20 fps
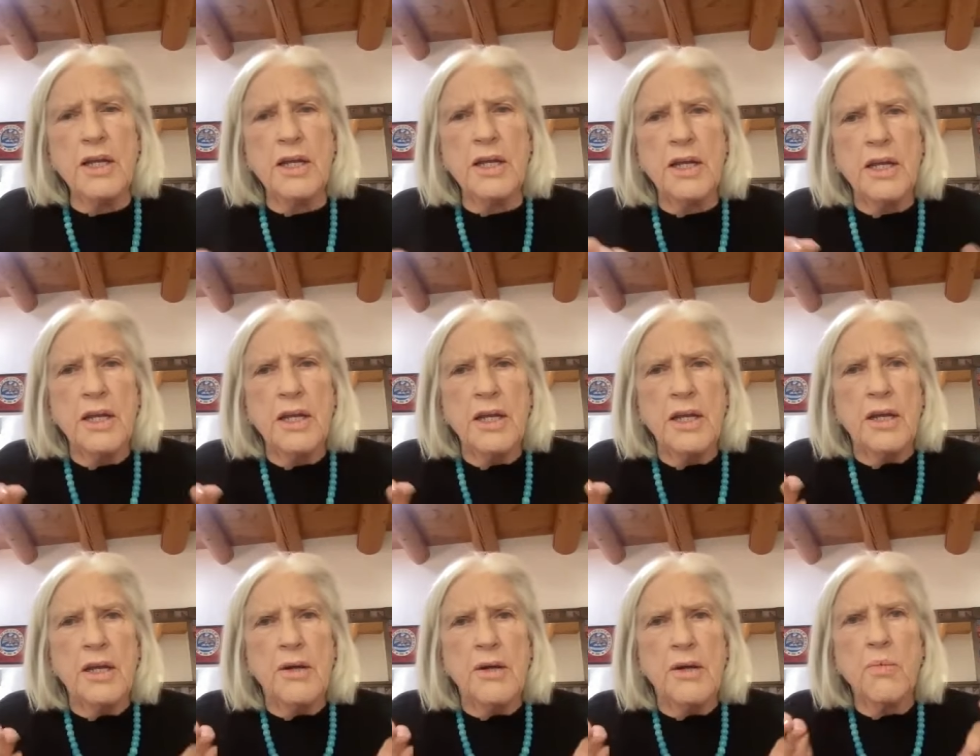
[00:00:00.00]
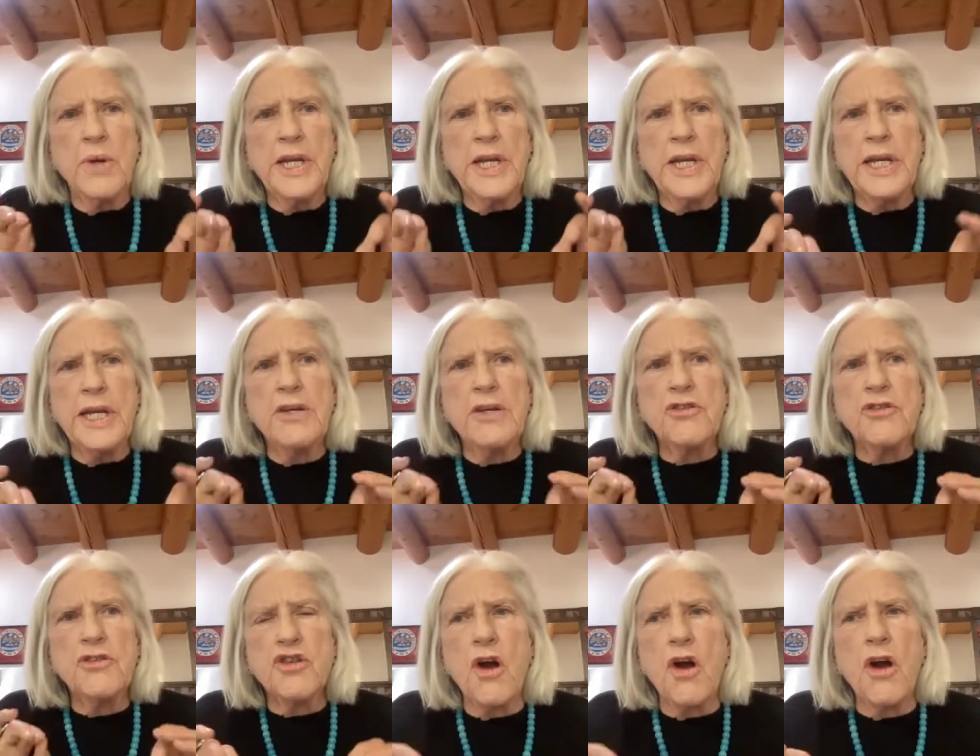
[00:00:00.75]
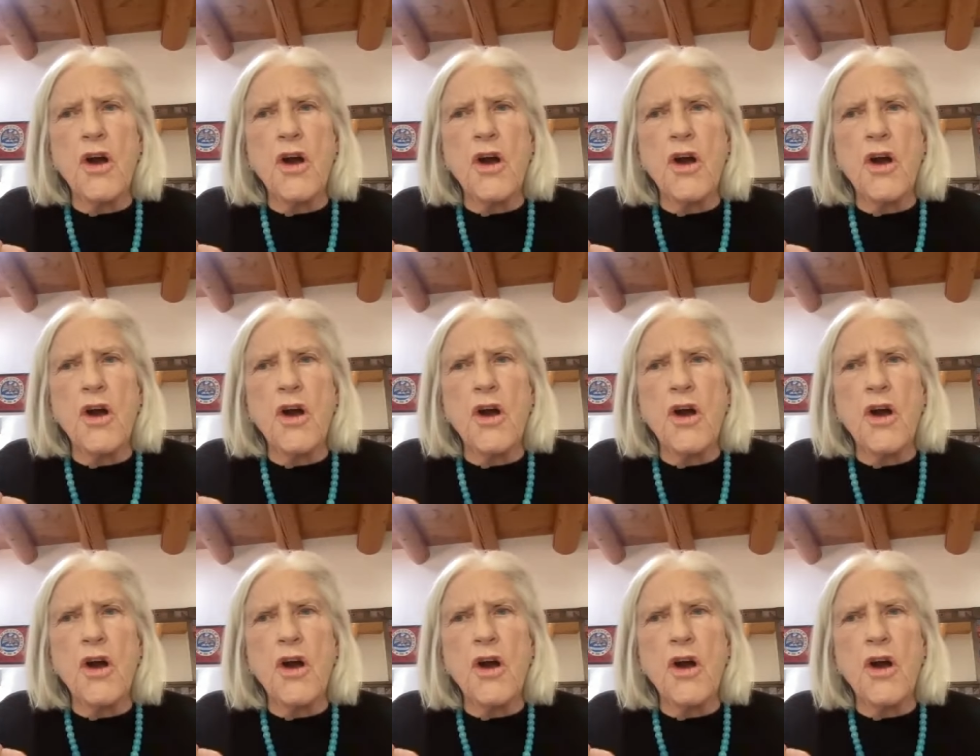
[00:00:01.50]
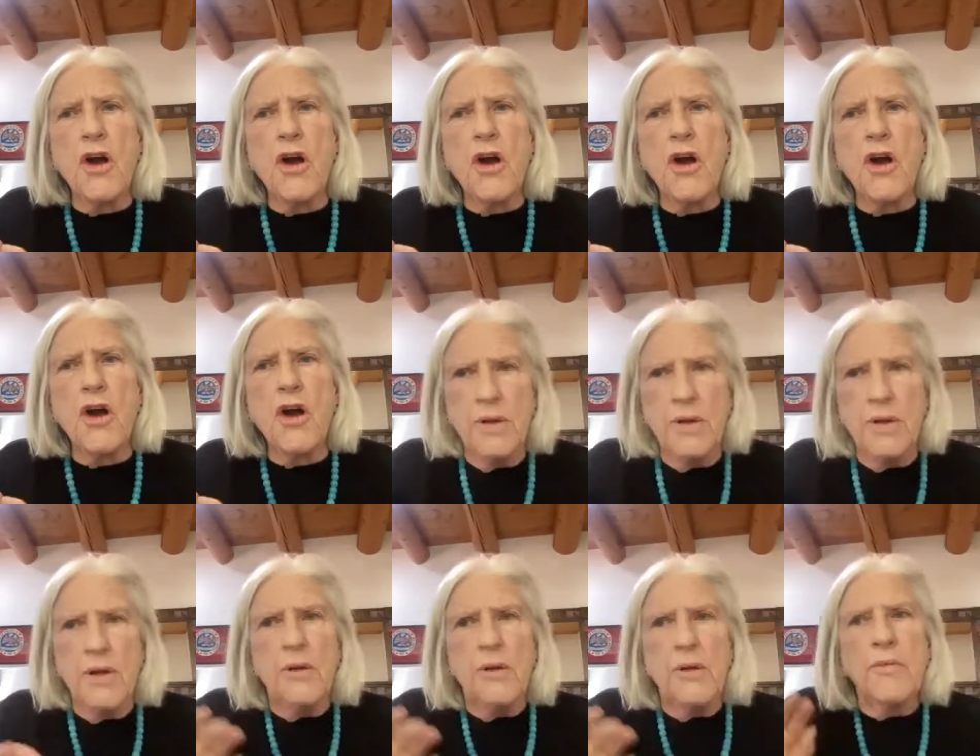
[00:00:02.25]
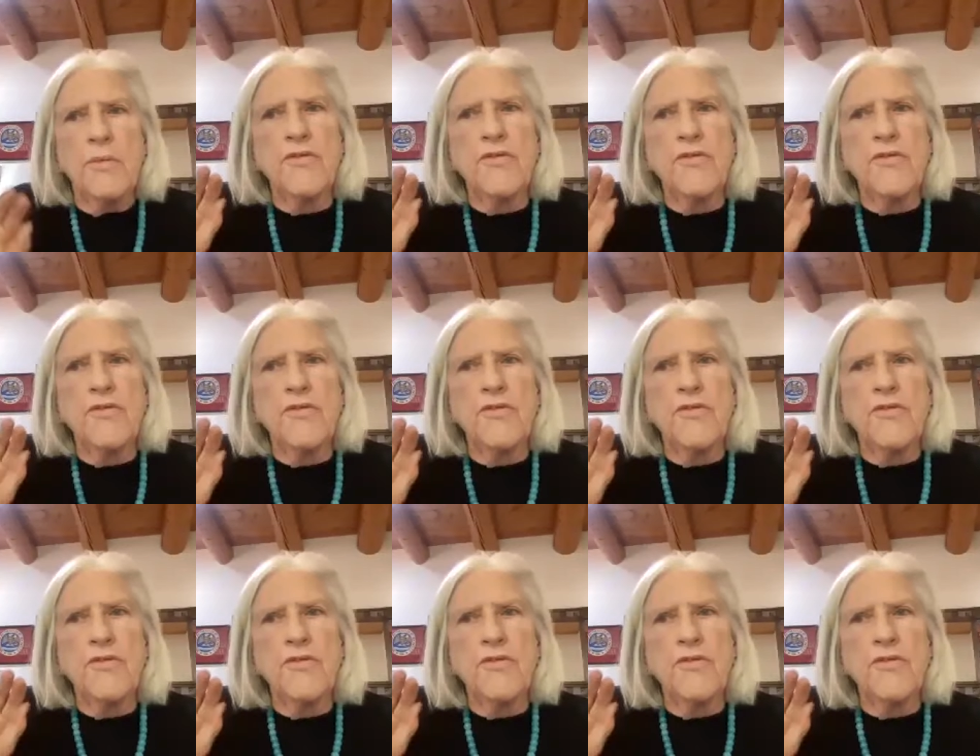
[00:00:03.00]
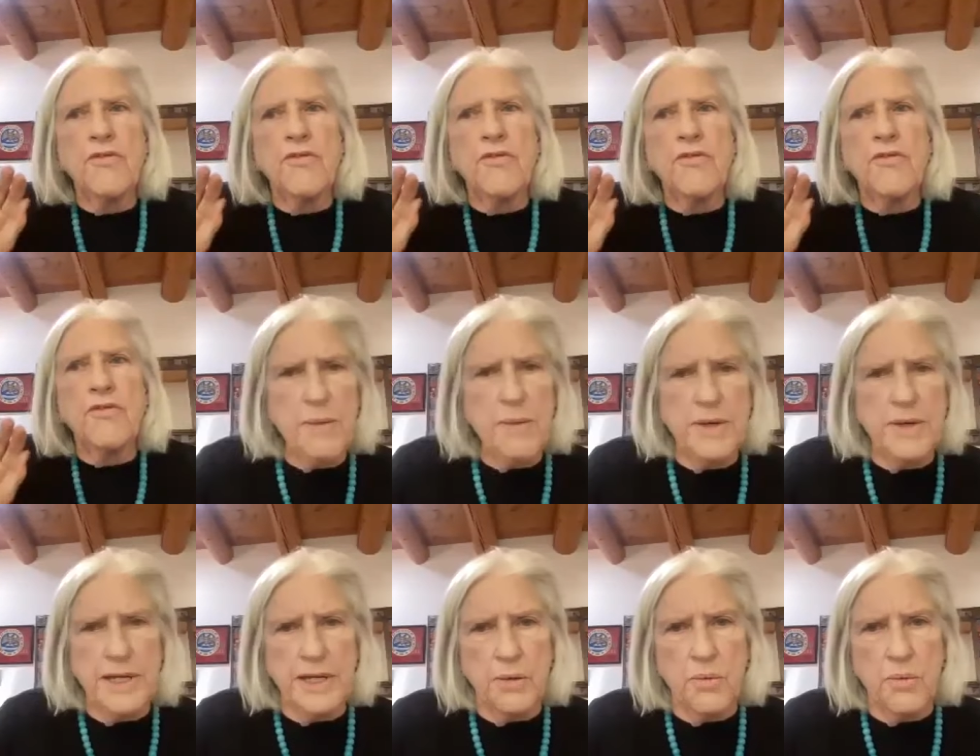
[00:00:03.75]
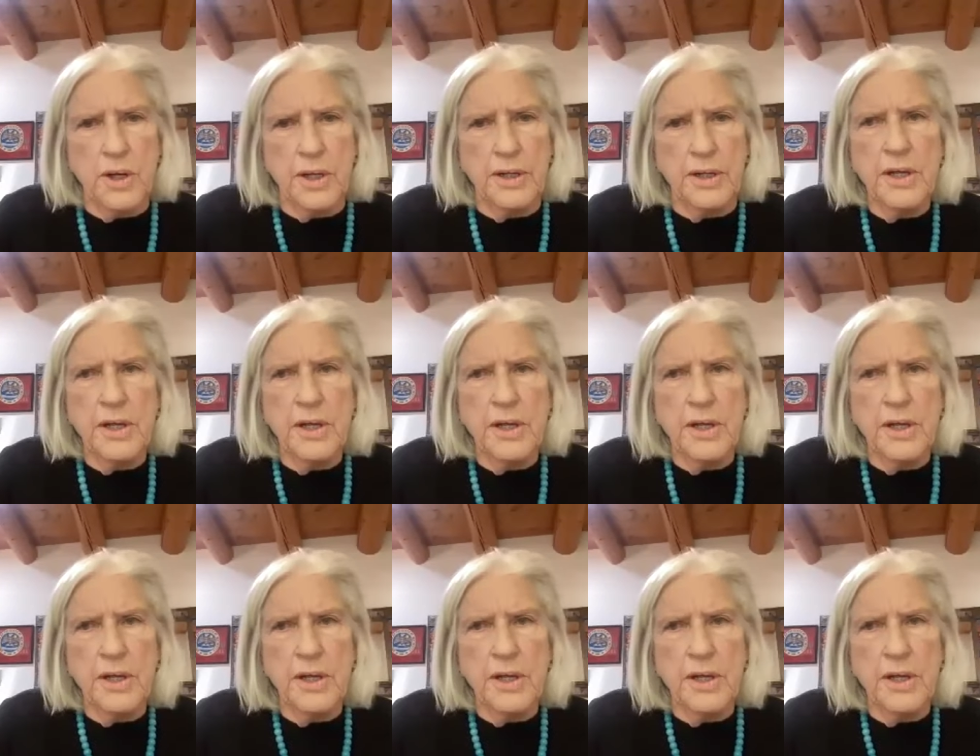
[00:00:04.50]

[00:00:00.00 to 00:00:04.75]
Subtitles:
didn't charge them for personally raping anyone.